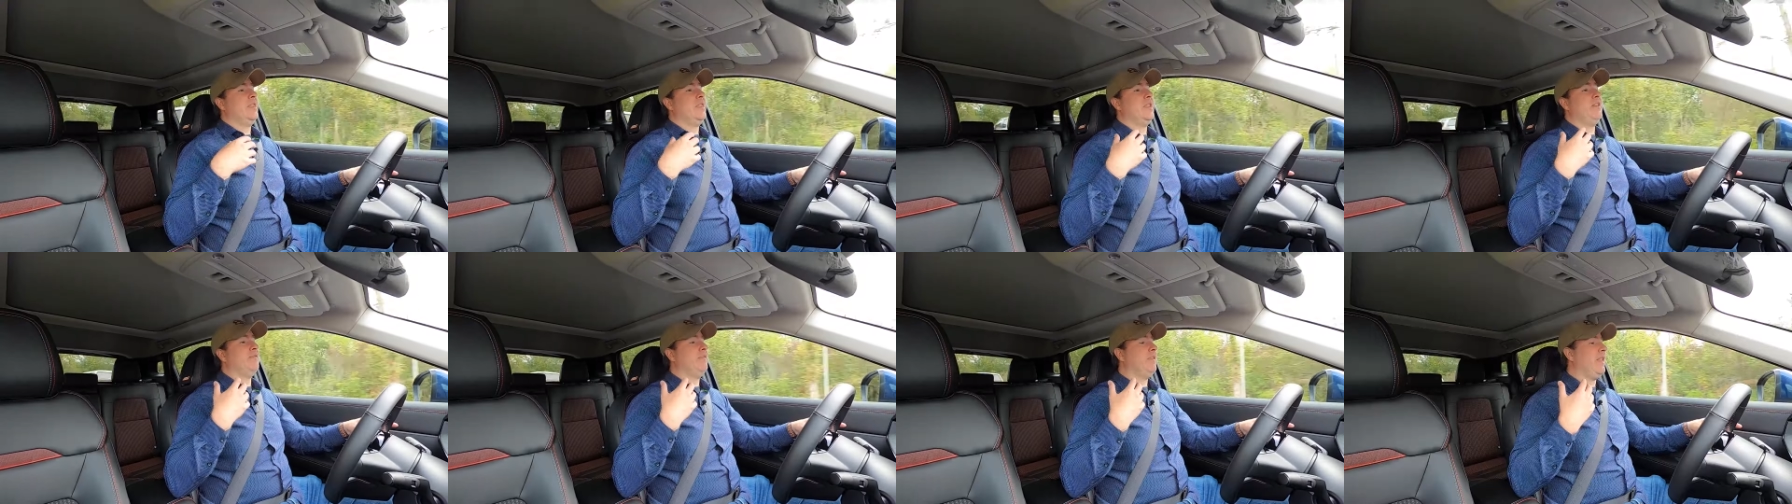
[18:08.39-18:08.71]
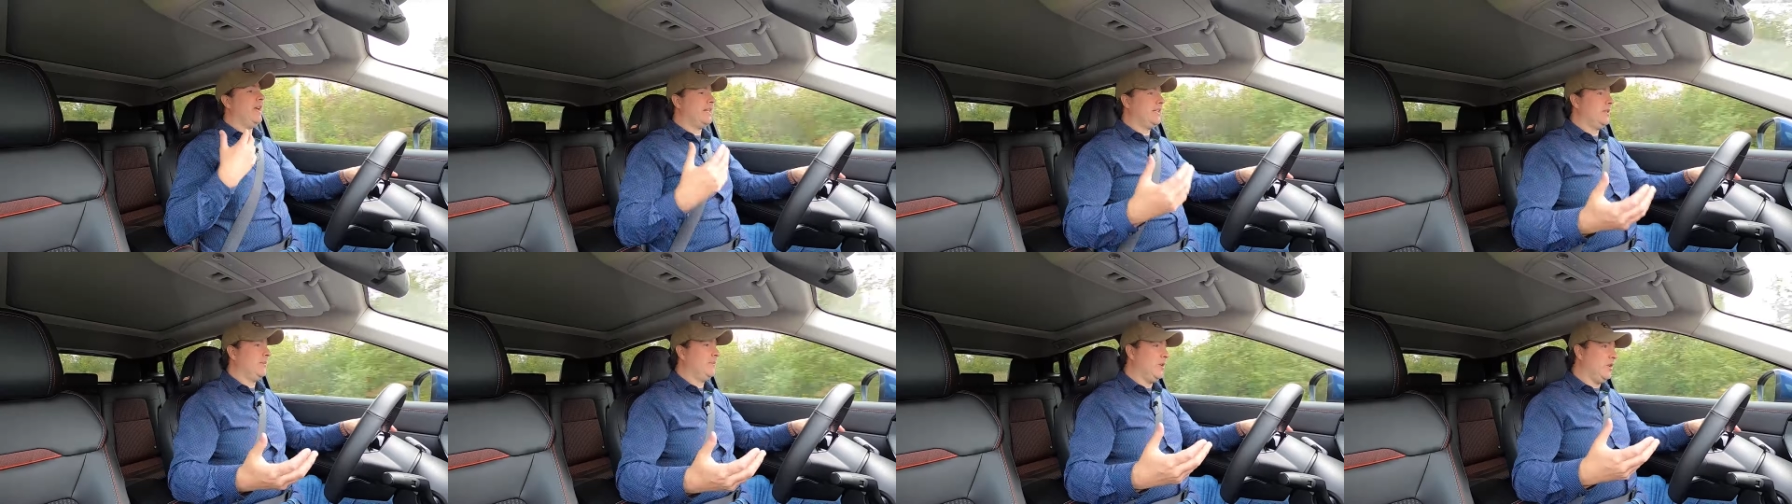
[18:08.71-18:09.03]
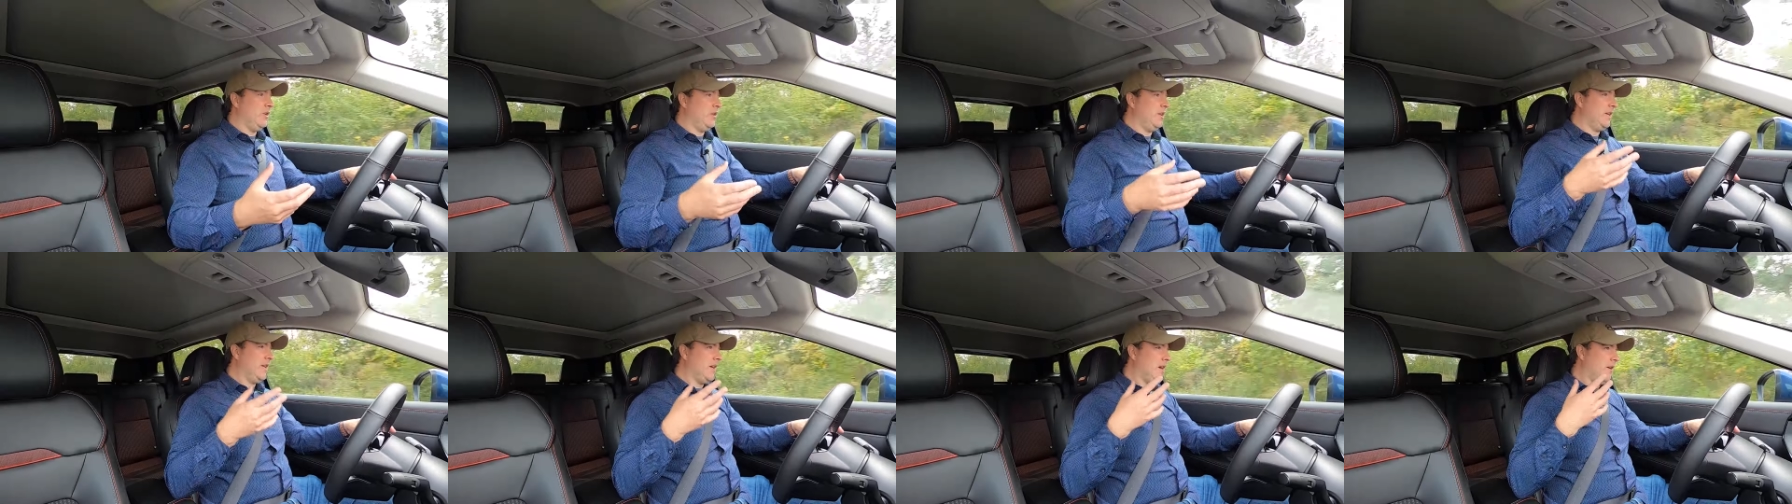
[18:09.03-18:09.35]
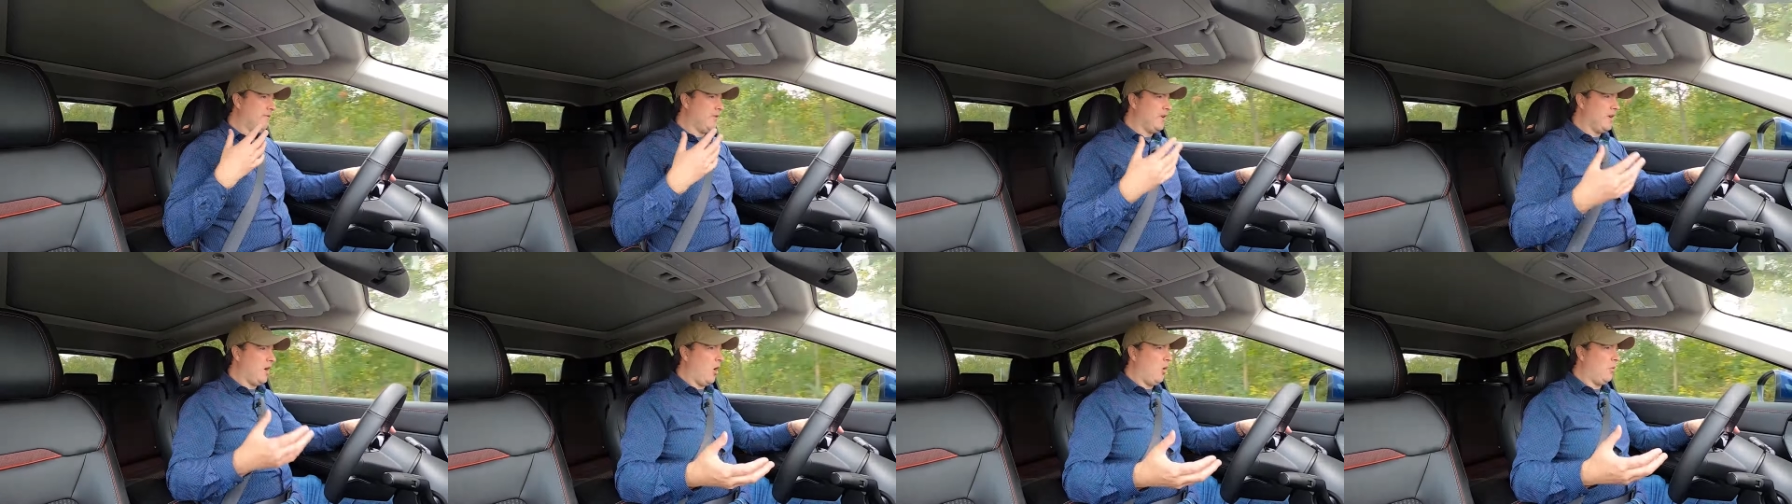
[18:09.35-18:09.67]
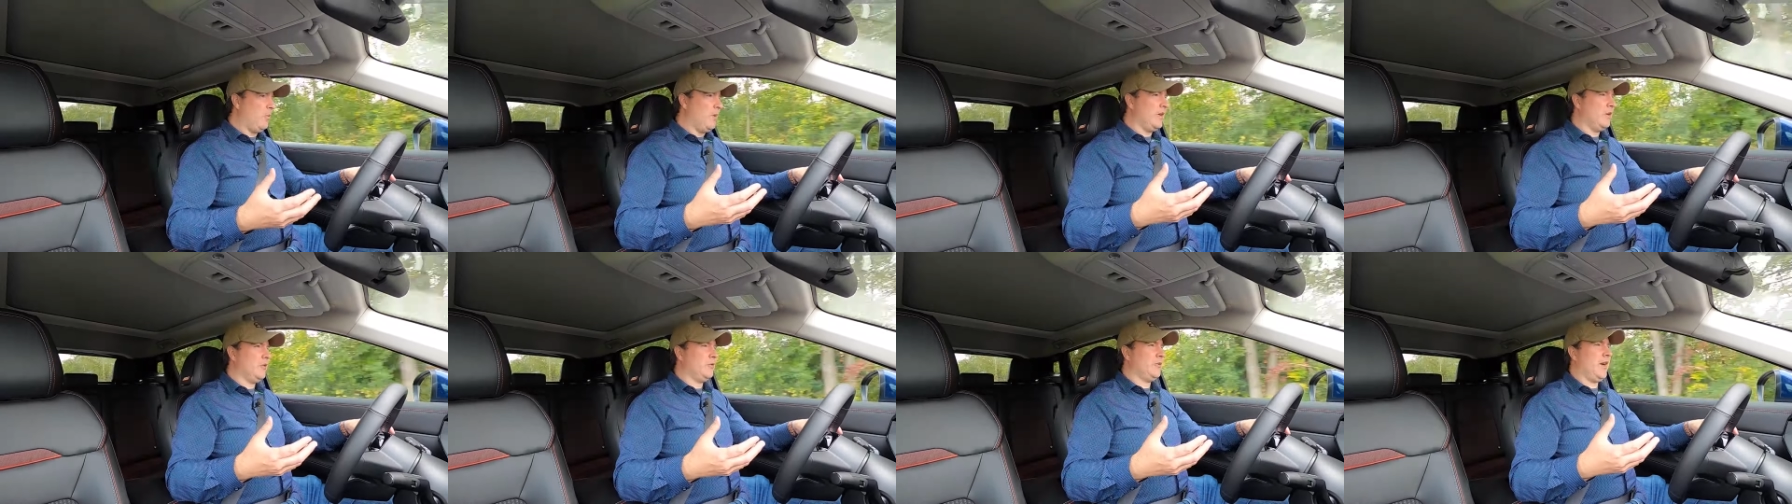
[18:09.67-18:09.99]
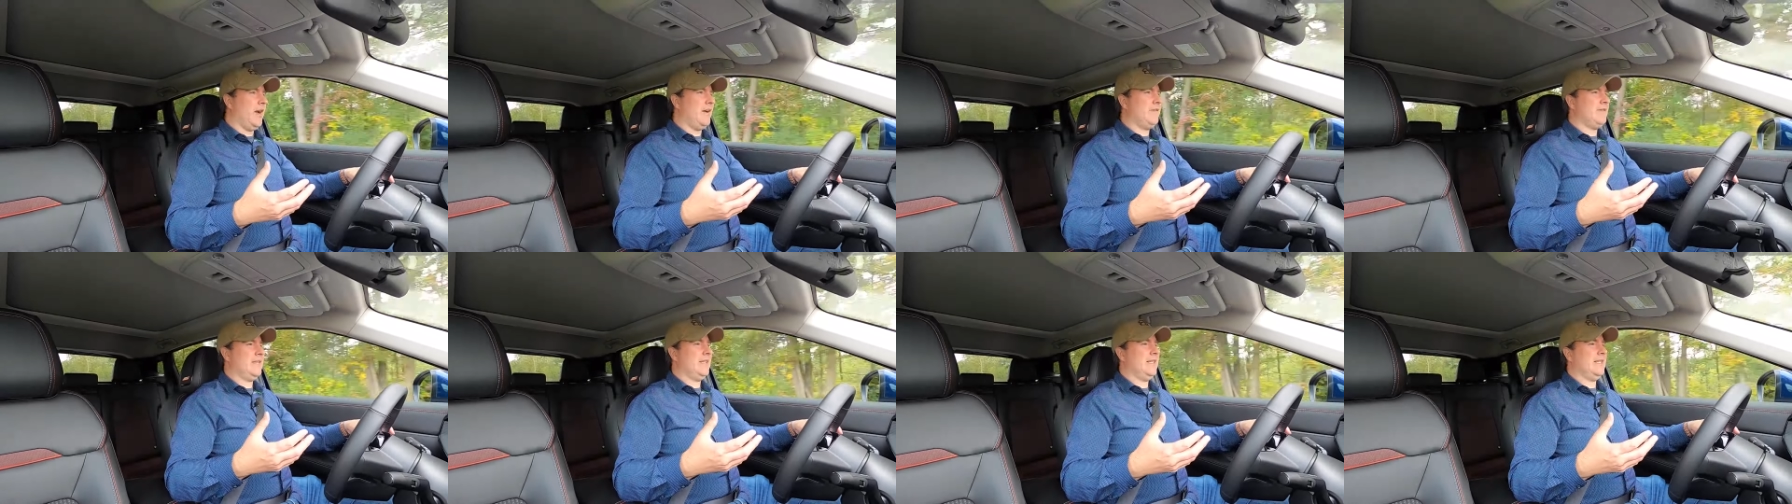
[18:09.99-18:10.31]
the flexibility of the all-wheel
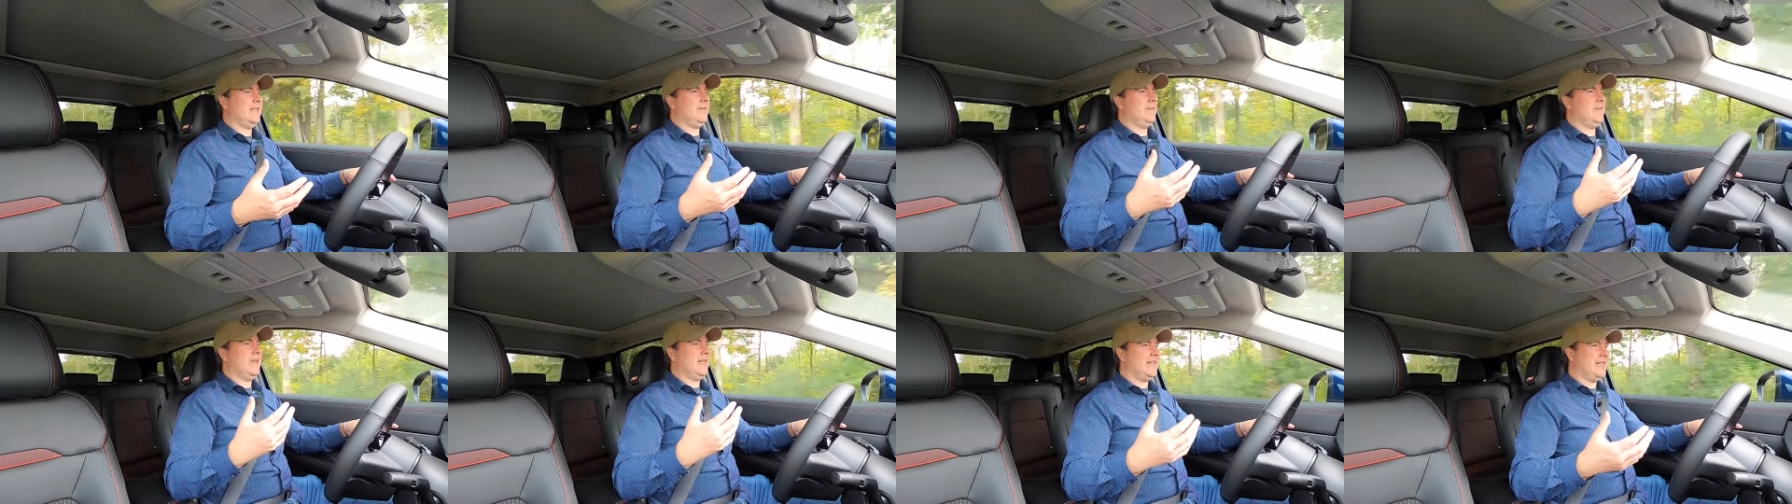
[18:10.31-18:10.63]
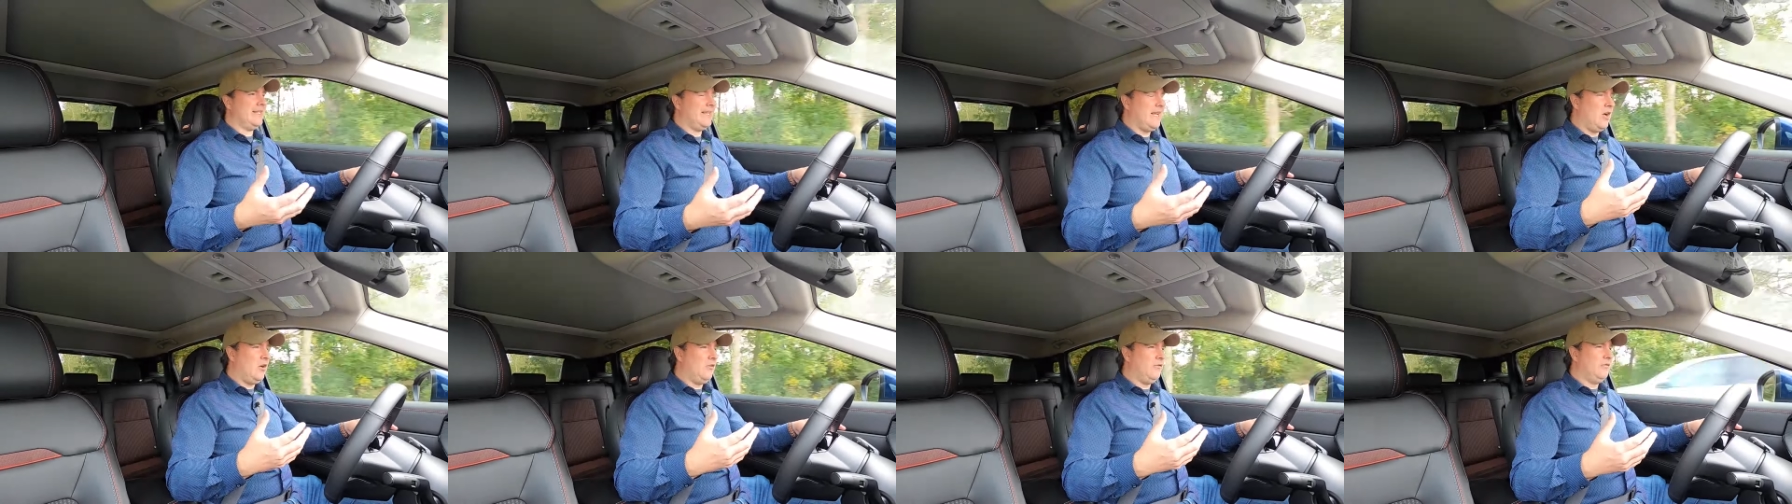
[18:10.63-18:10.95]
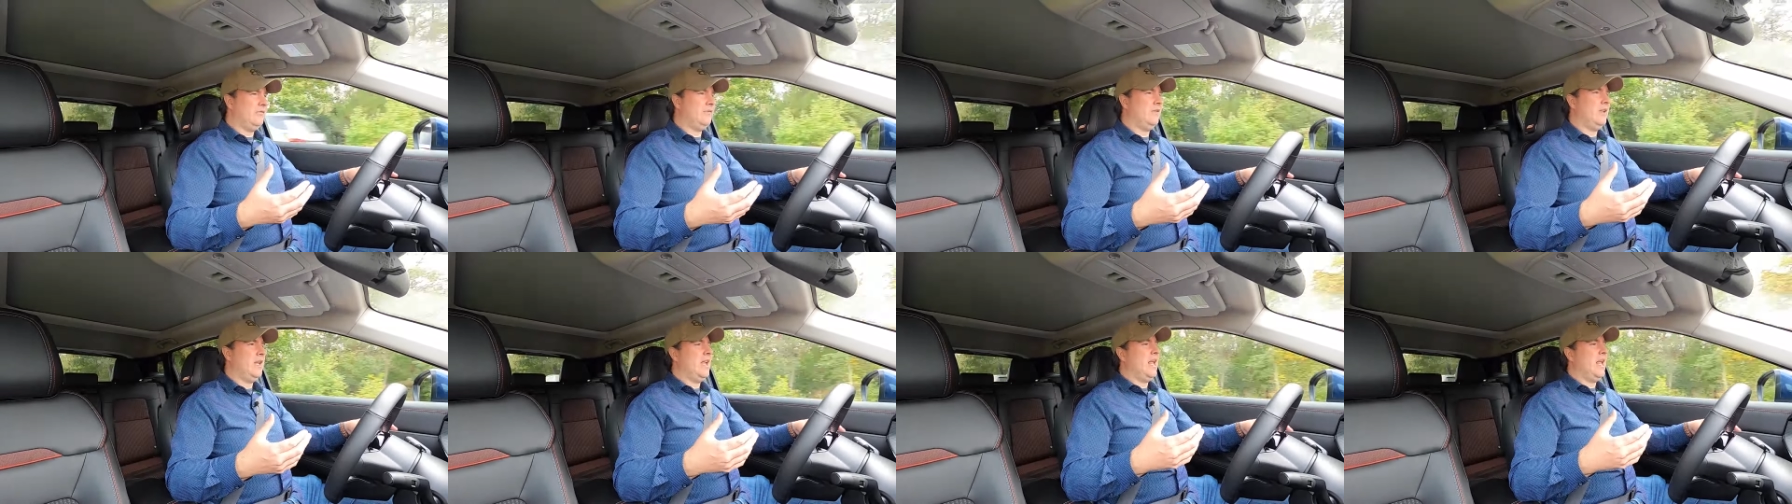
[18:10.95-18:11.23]
drive system itself,